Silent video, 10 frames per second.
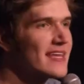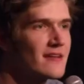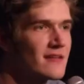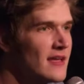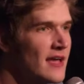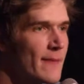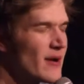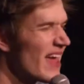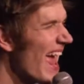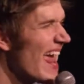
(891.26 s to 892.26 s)
little
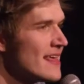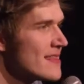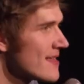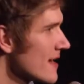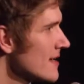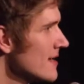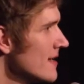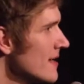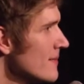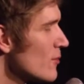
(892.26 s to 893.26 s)
about anything,
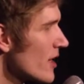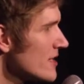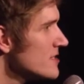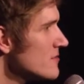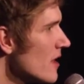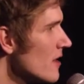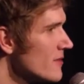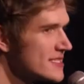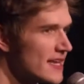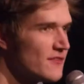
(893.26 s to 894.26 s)
but what I do know
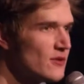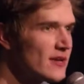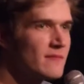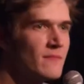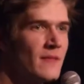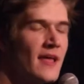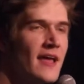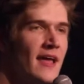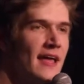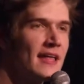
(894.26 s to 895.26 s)
is that if you can
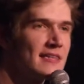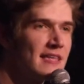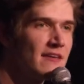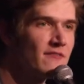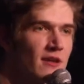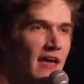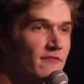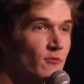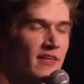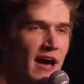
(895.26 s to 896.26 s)
live your
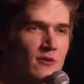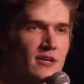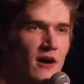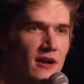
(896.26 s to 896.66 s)
life without an